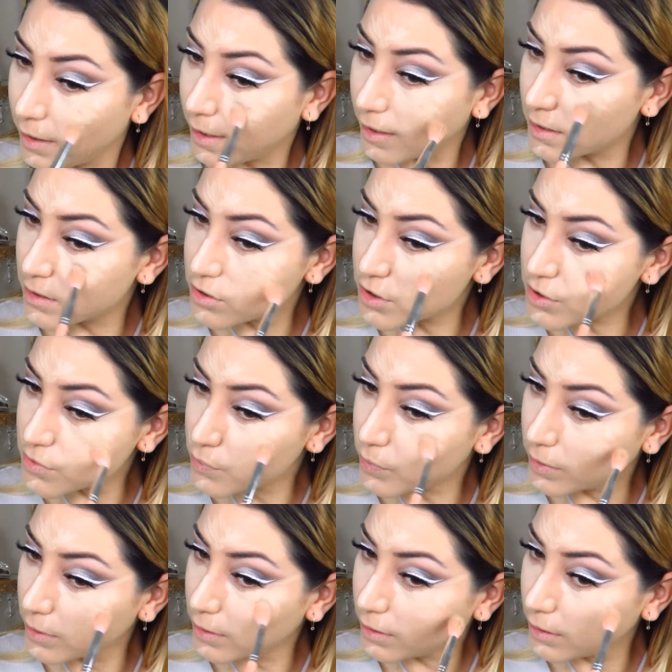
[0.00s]
It just
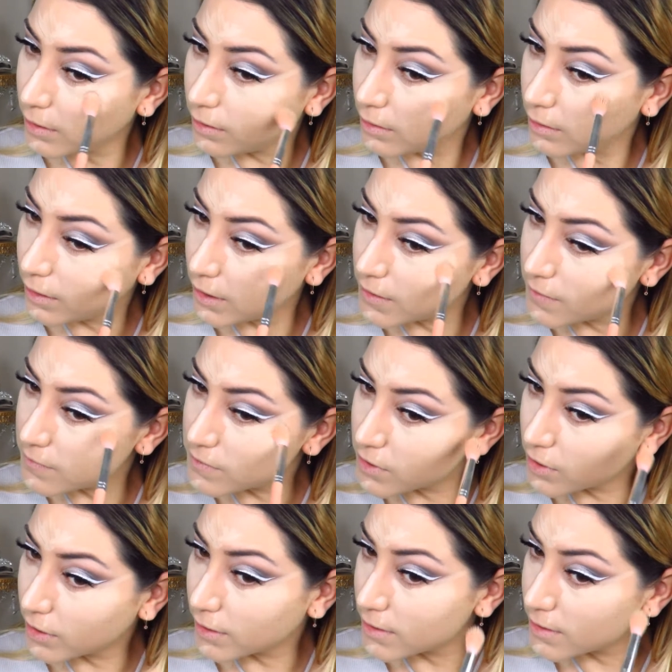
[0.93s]
really leaves
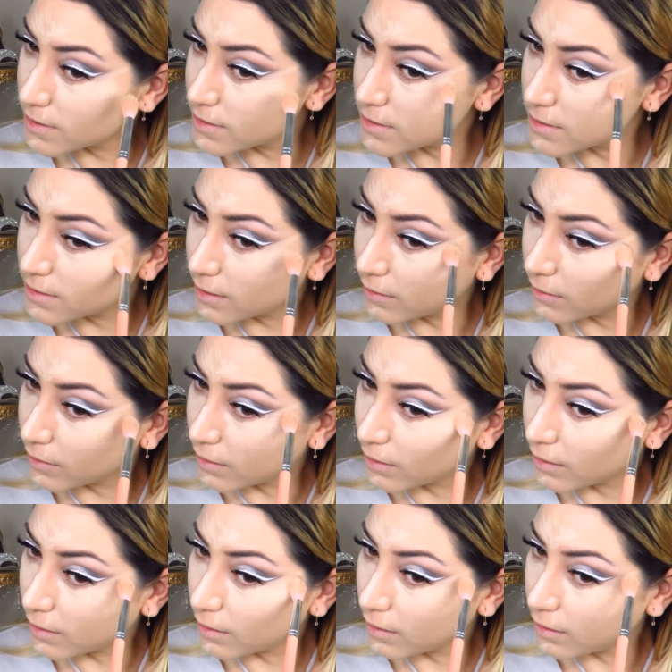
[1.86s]
your
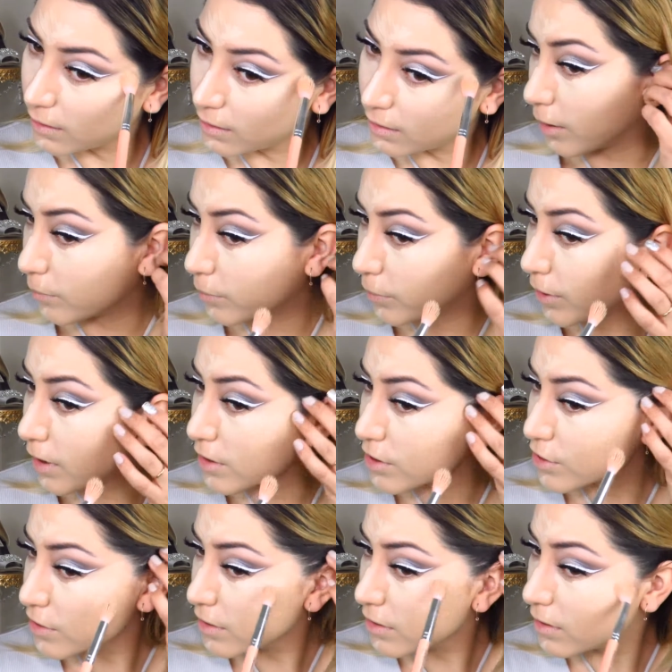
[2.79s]
concealer
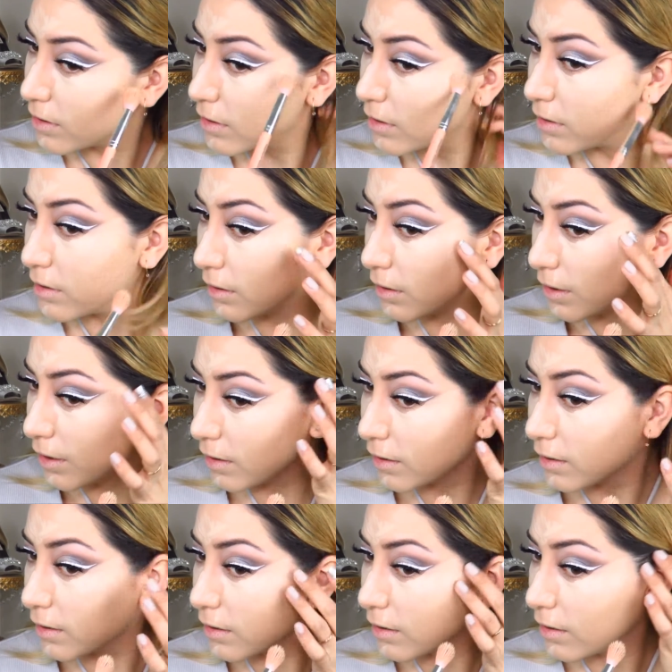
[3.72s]
airbrush
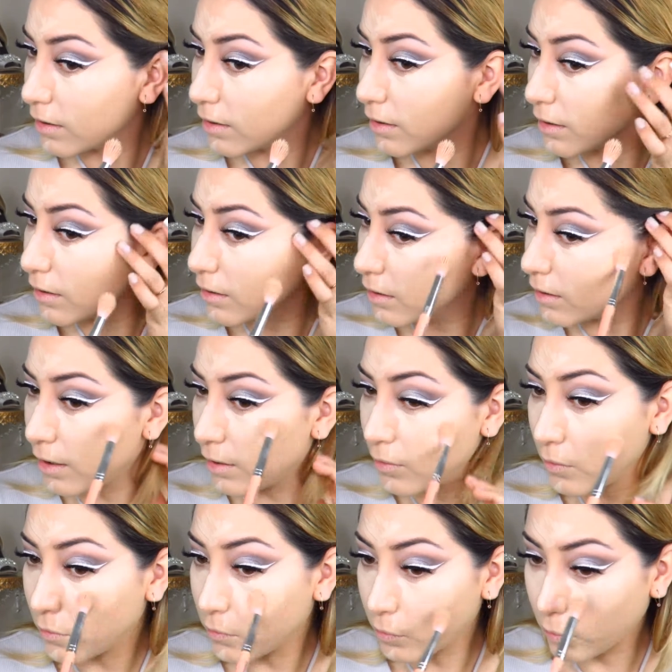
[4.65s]
look
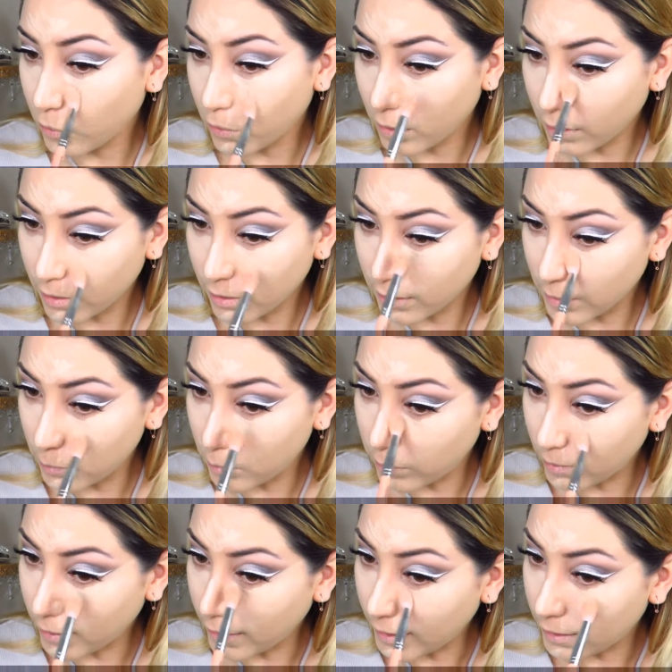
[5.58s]
and really
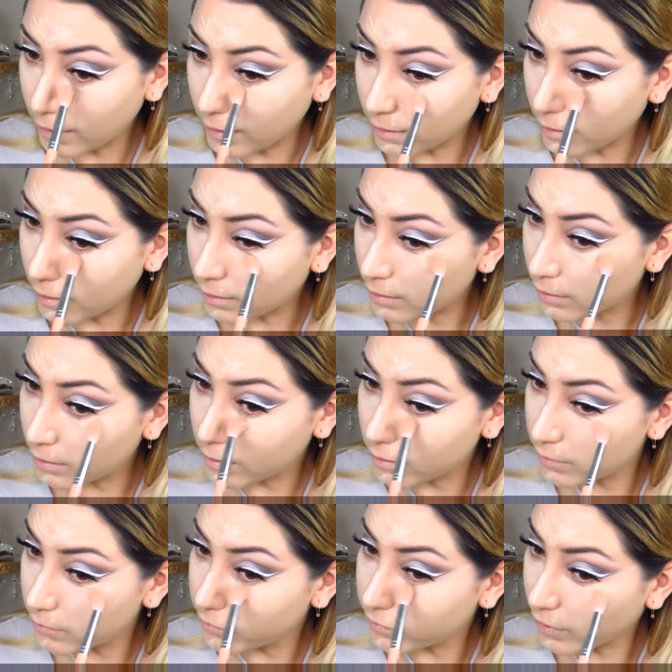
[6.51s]
blend it in
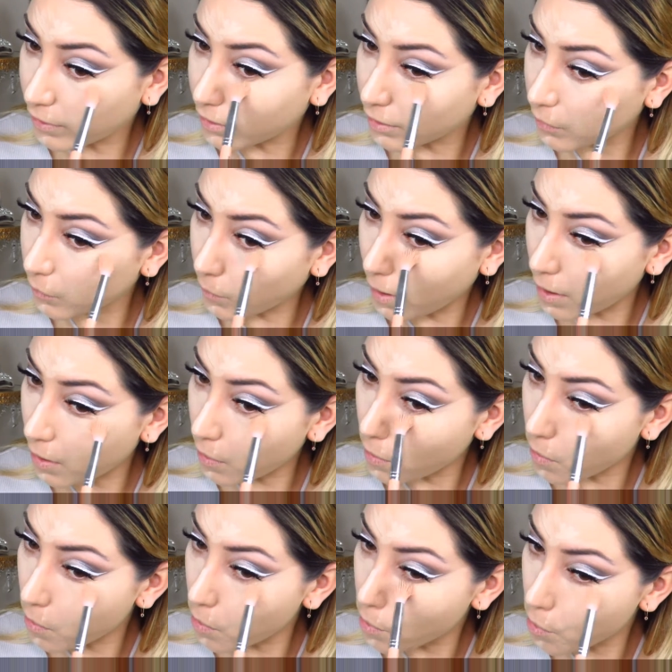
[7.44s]
very
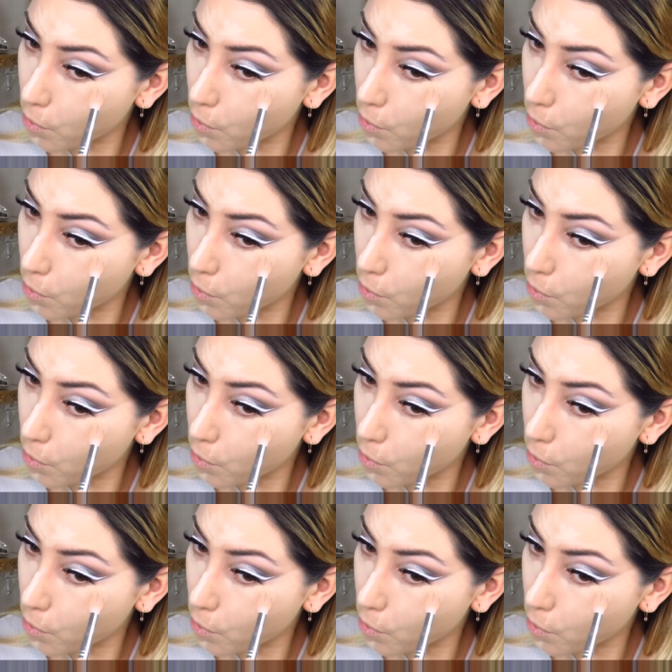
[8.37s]
well.